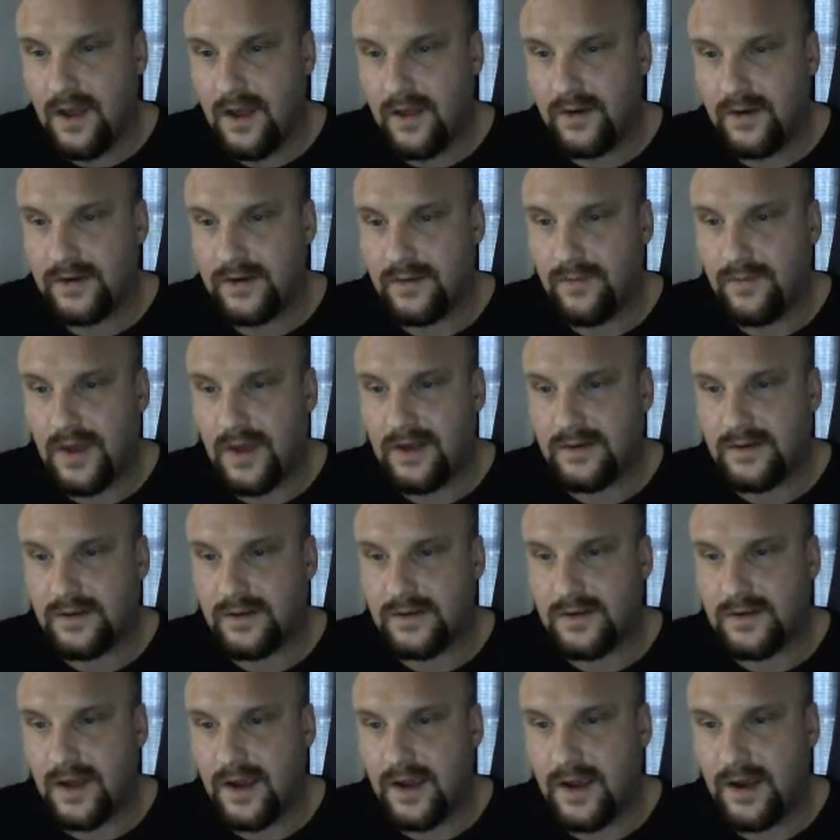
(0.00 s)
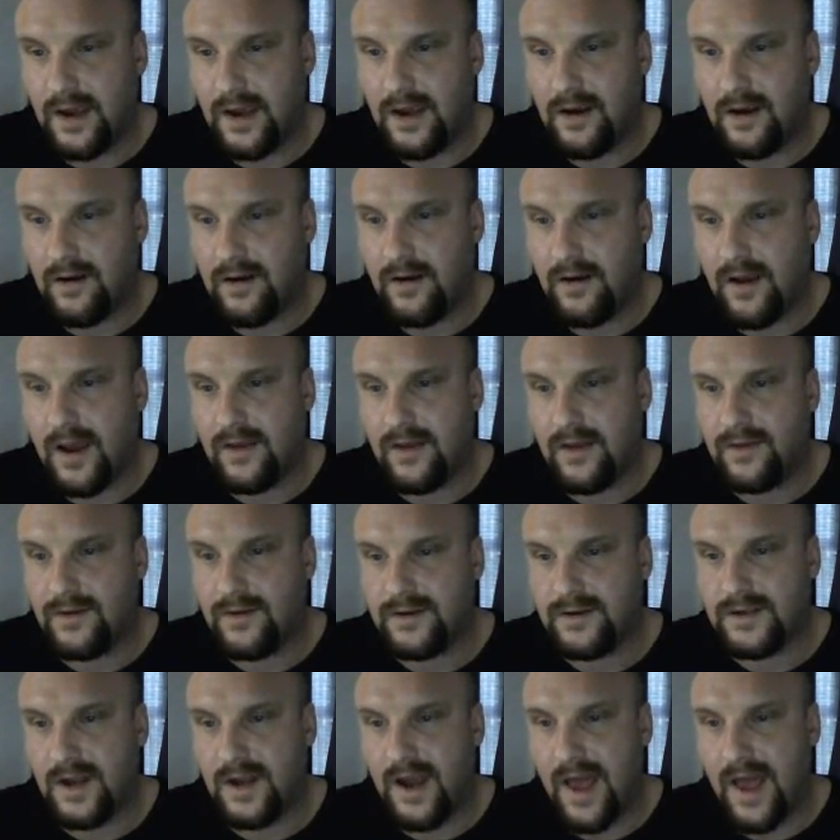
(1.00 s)
There's a pencil sign here, and
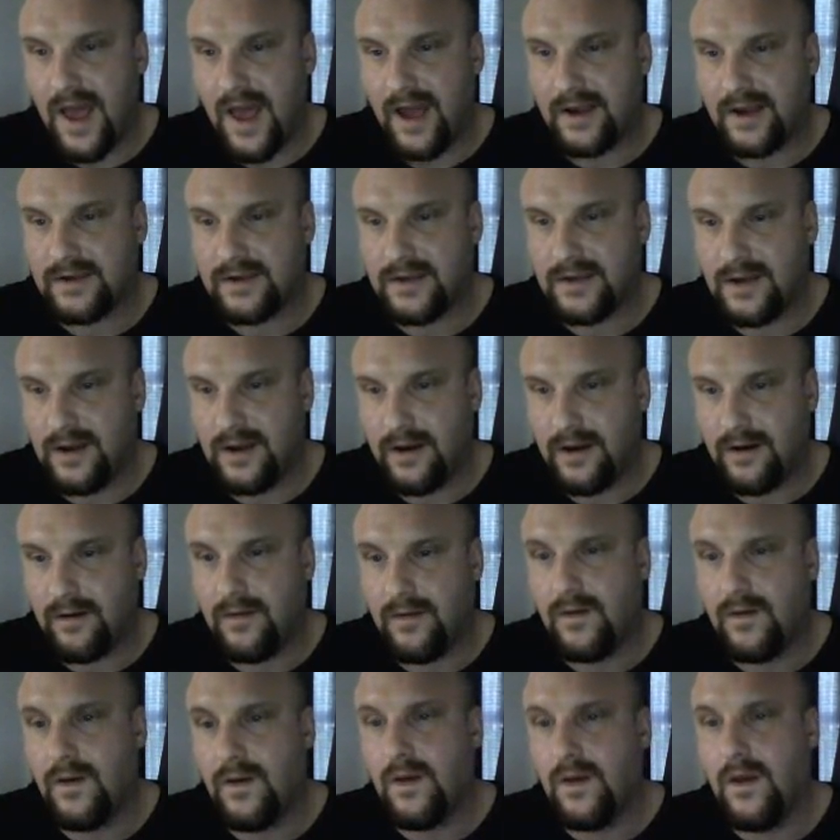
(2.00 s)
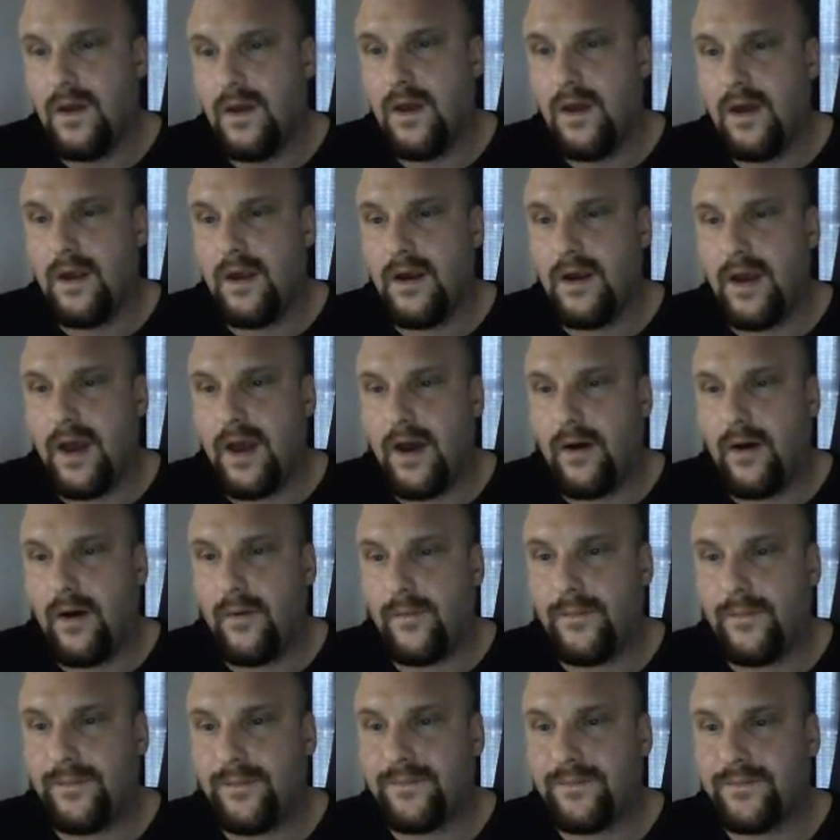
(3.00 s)
there's an X here.
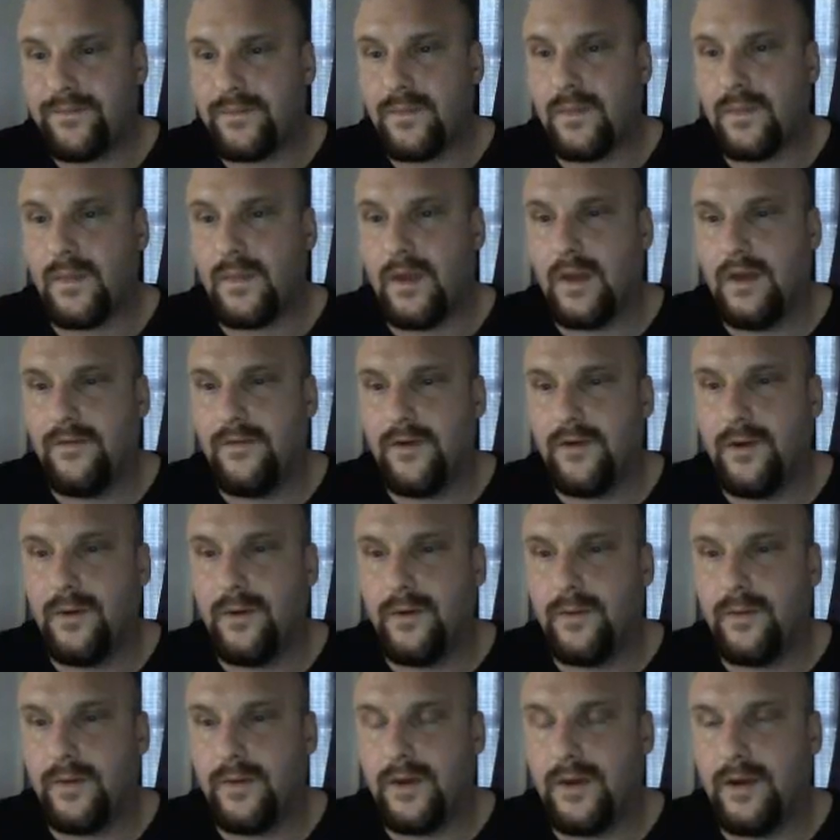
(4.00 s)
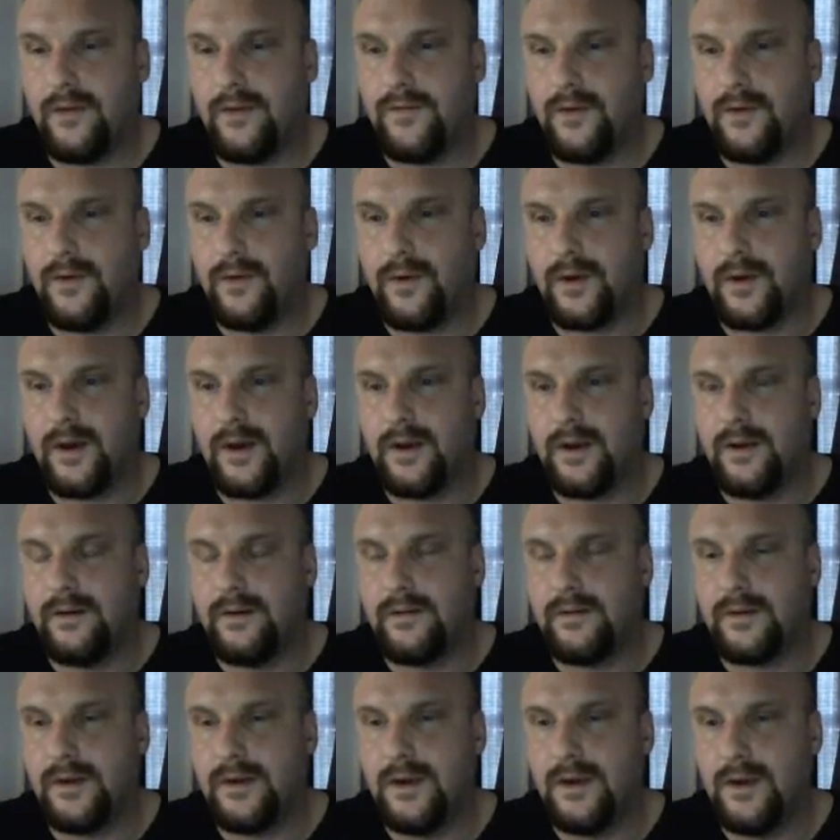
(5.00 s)
Now, if you were going
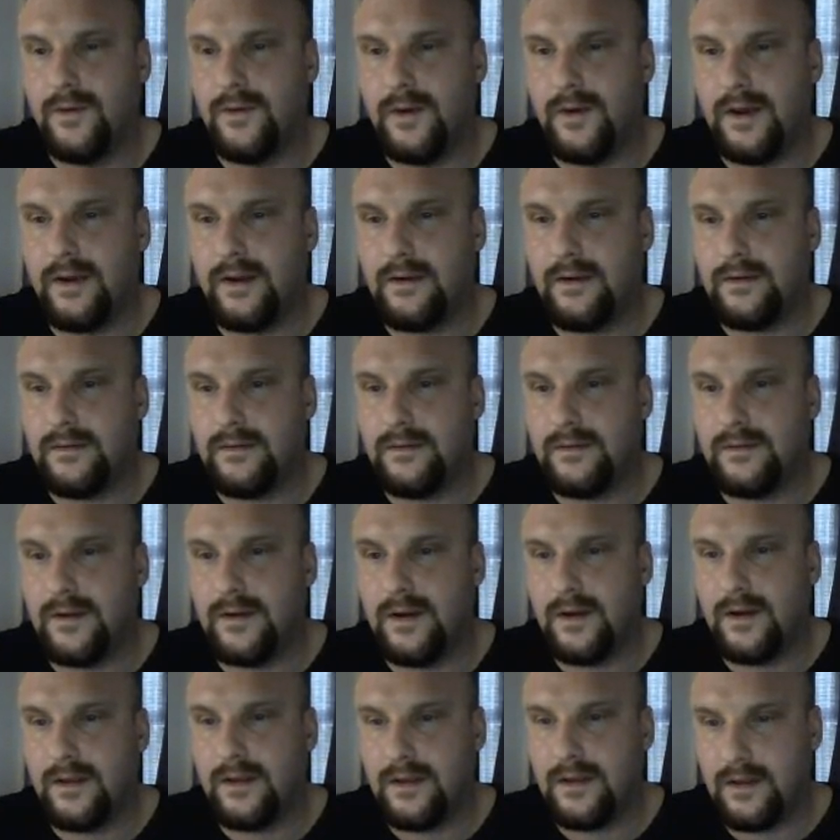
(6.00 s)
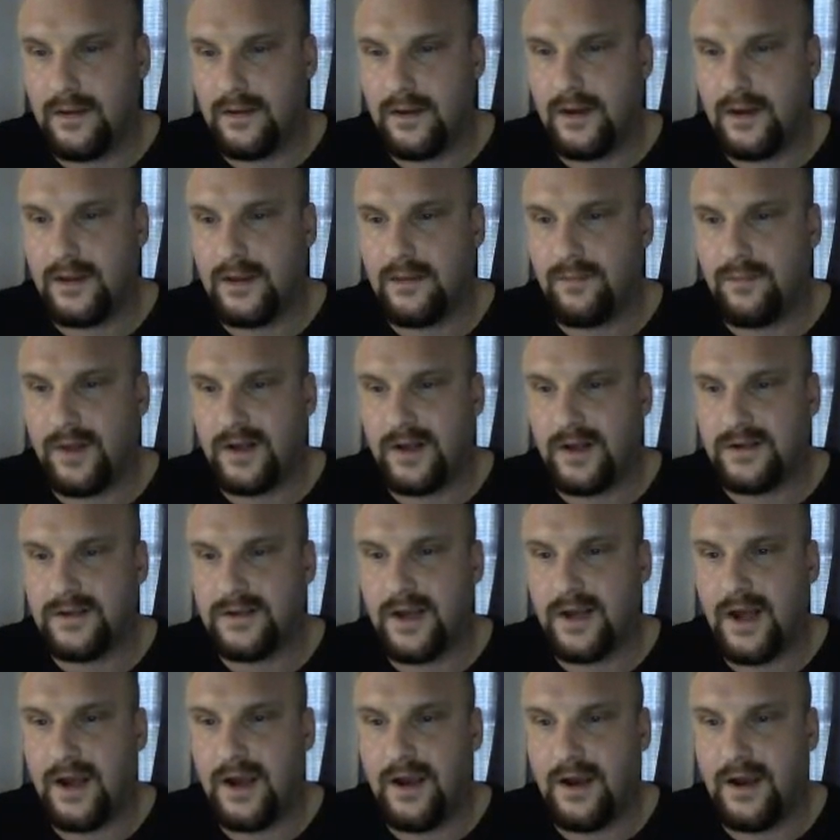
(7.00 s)
to queue it, hit the plus
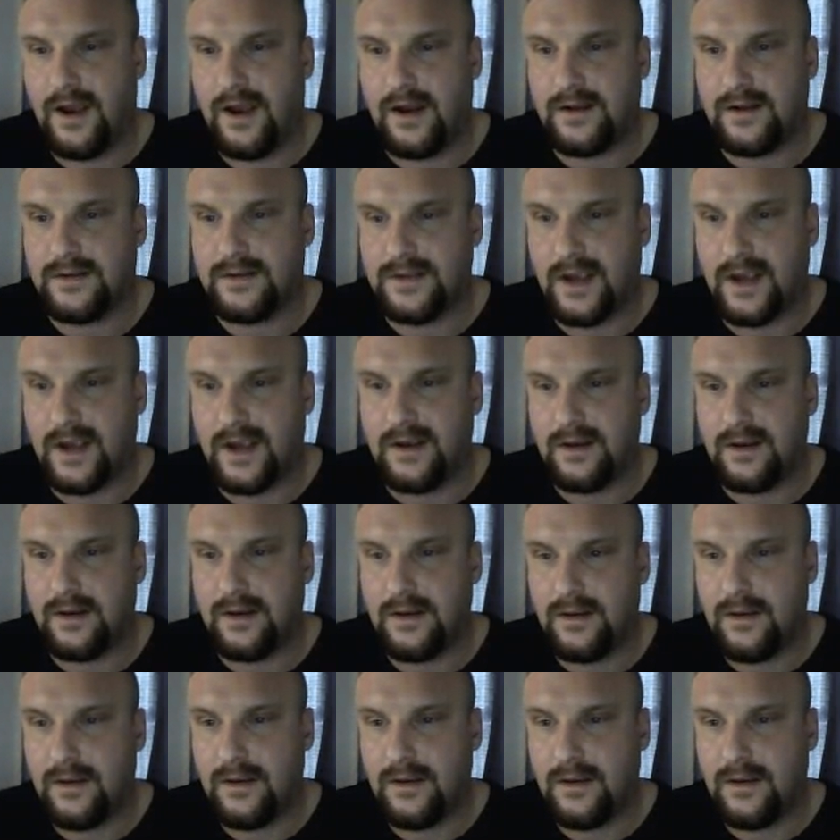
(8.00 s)
sign and that'll send it.